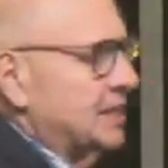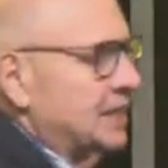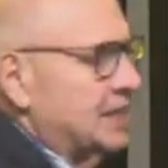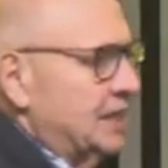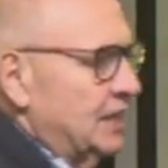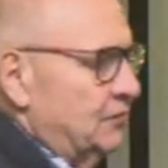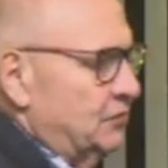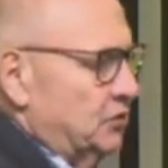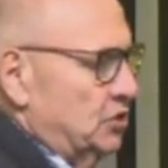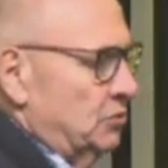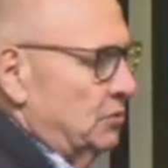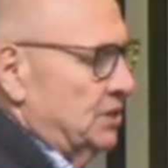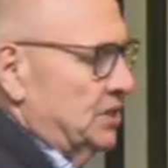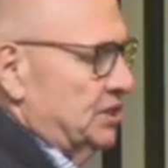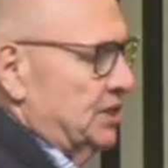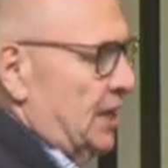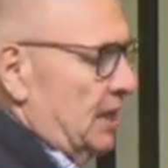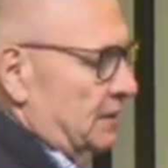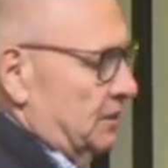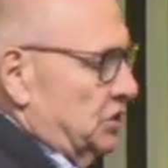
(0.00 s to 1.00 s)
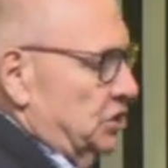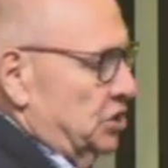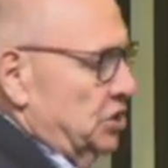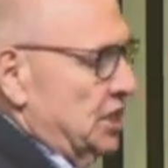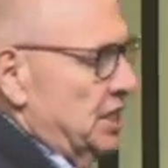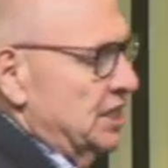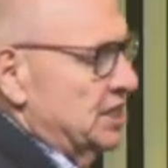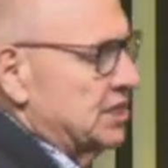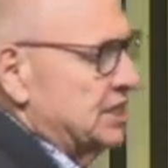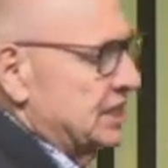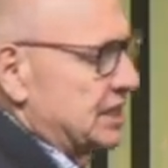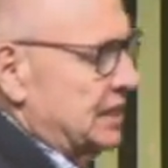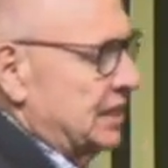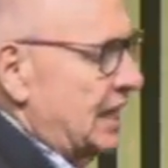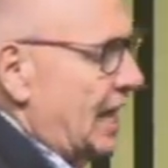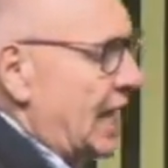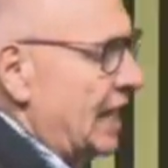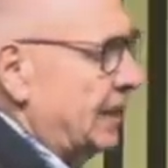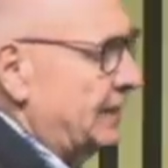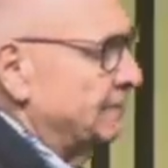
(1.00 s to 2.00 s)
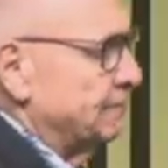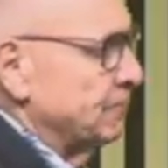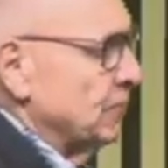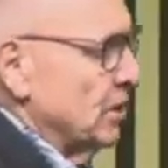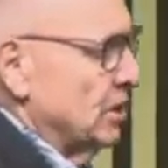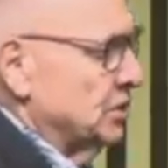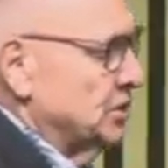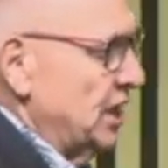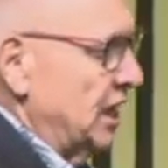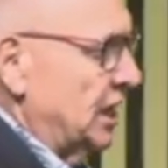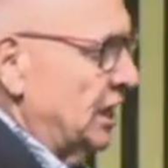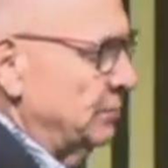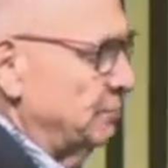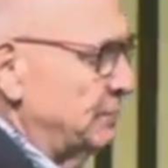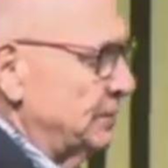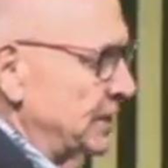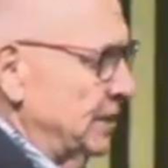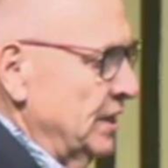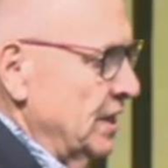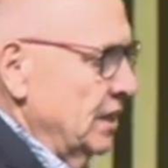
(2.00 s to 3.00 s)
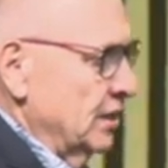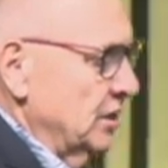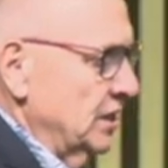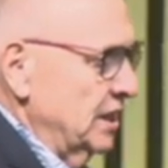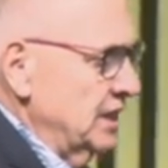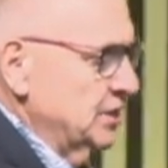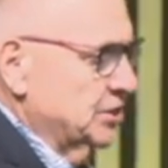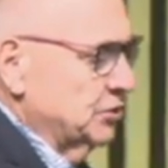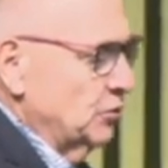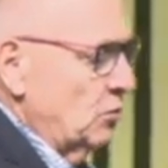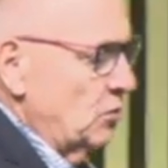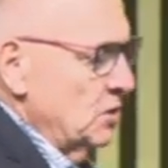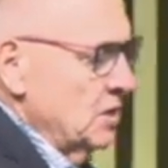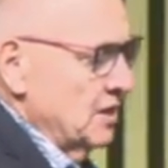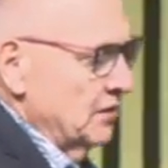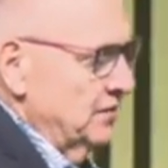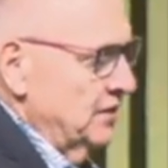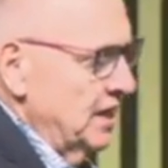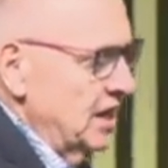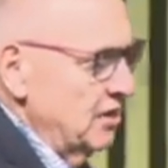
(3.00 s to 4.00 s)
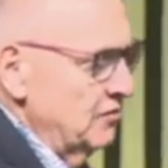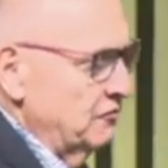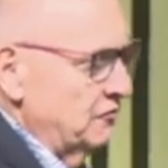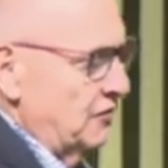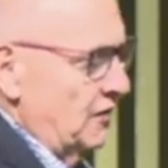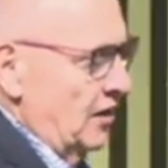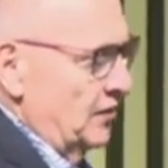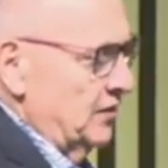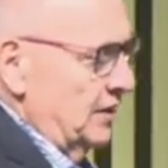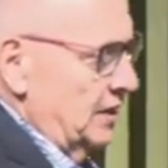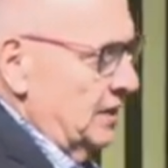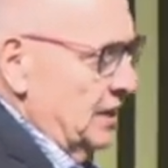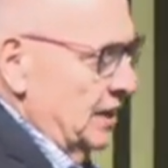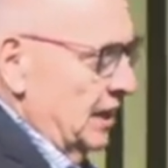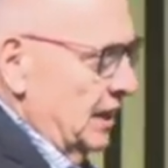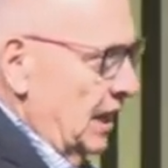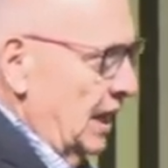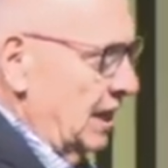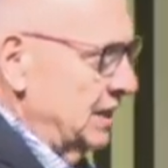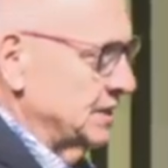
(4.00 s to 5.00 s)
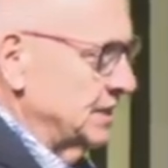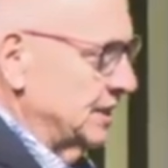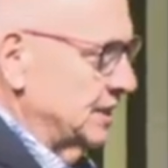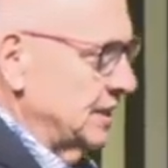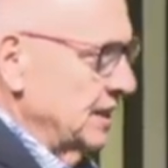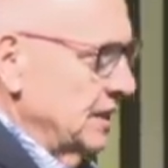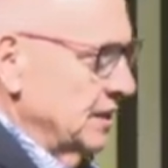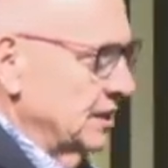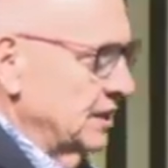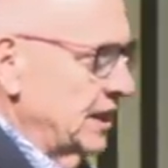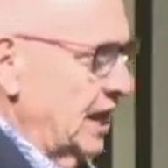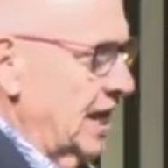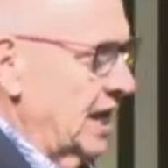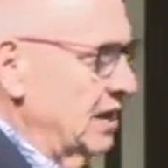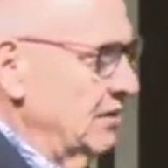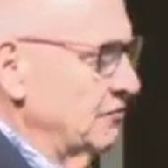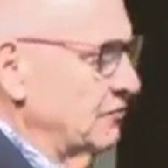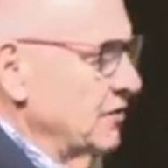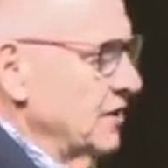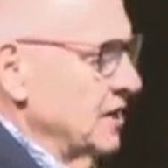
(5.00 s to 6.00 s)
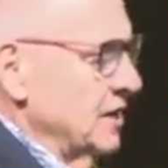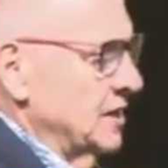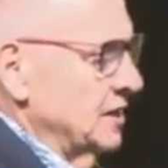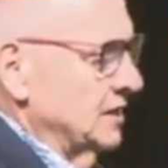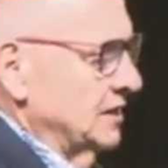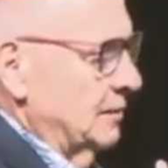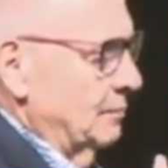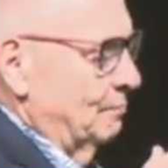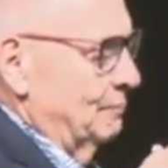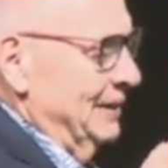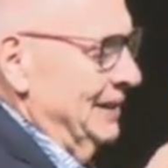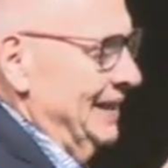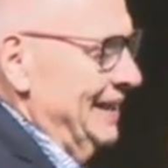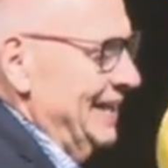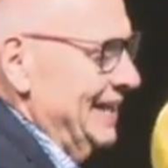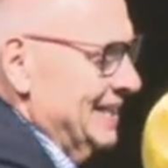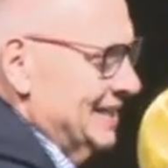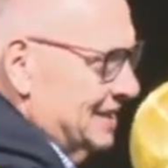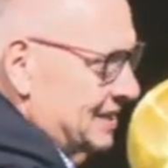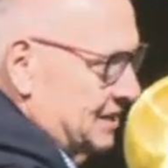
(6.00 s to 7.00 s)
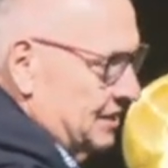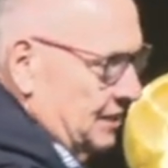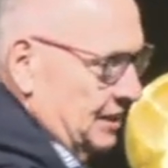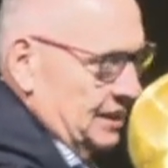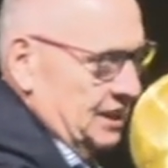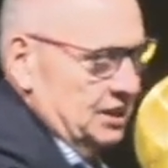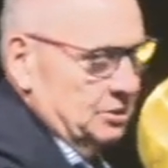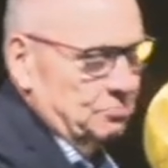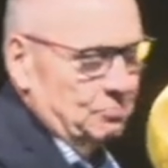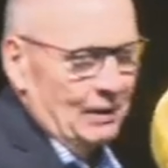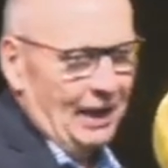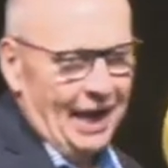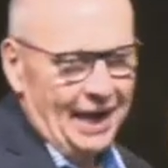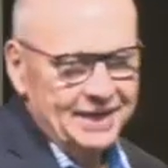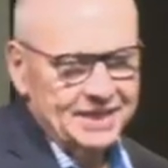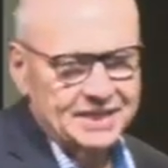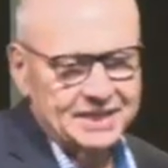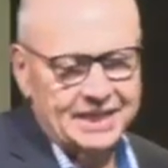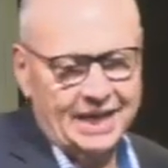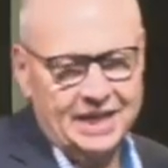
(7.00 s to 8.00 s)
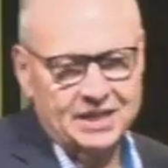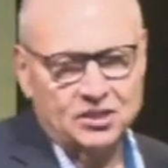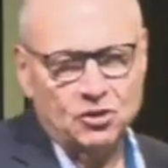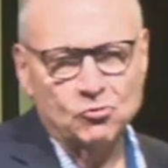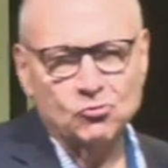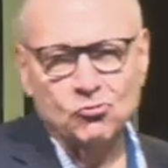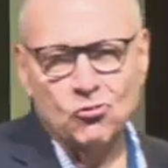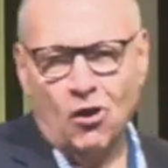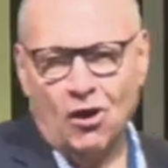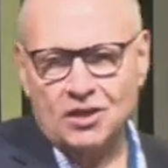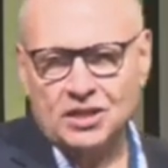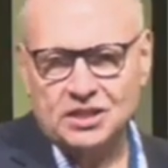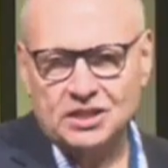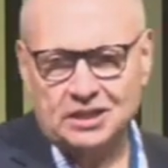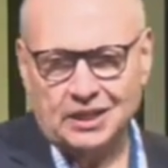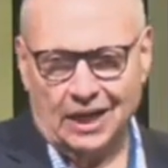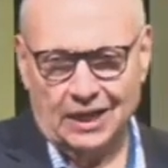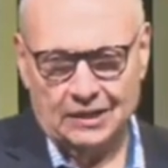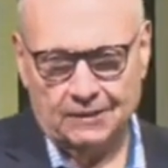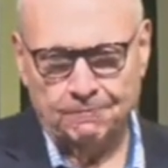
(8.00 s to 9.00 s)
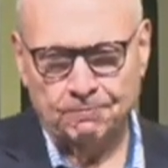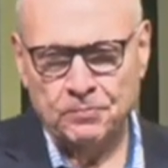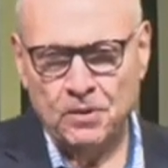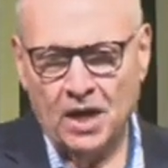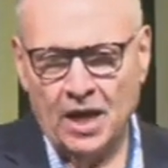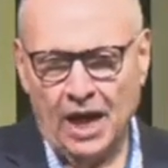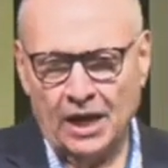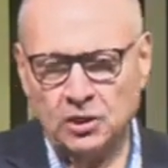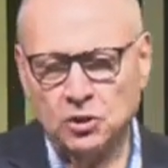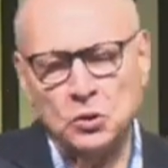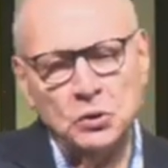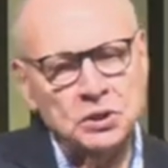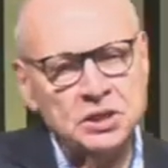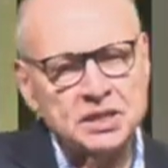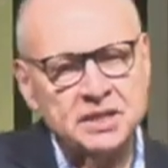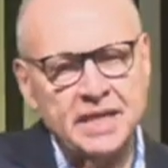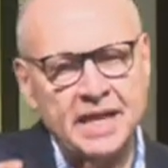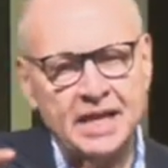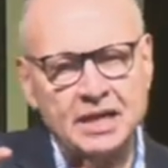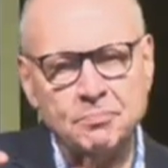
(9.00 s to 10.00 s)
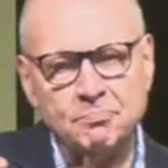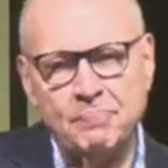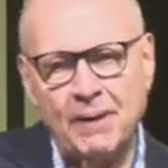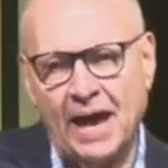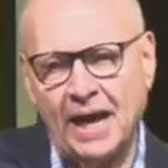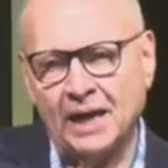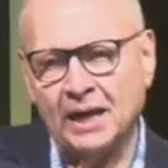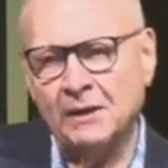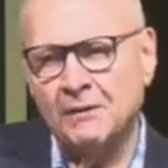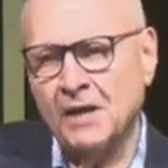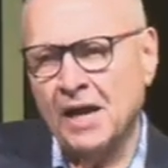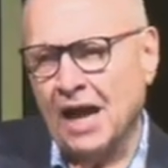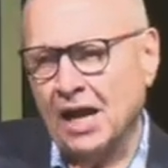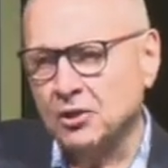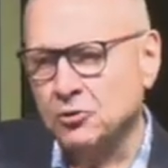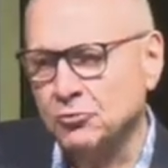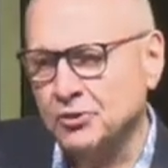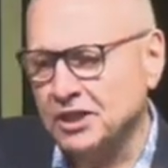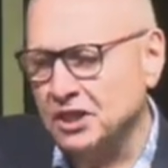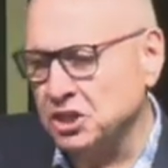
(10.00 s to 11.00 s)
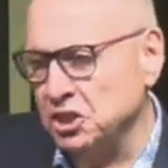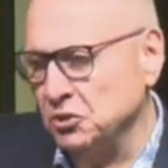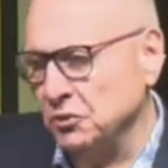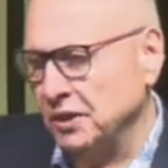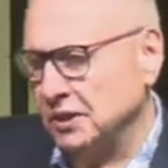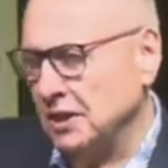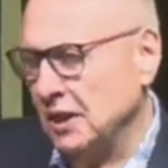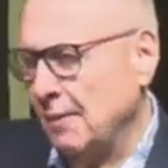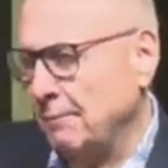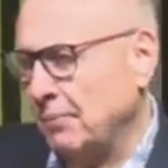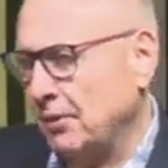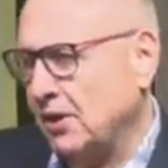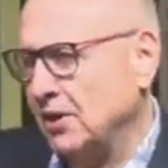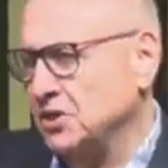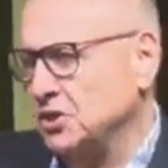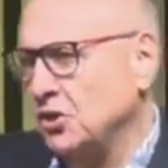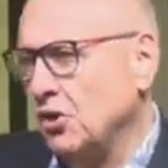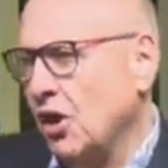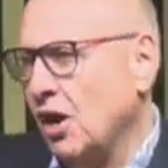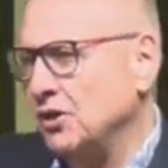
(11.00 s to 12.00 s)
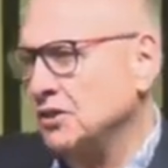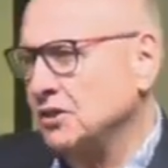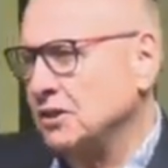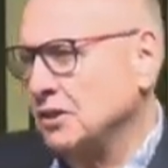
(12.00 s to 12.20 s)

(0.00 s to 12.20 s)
give to a son, just like Jacob and Esau, their father, Isaac, blessed in his blind state the wrong son and couldn't take it back and redo it, because God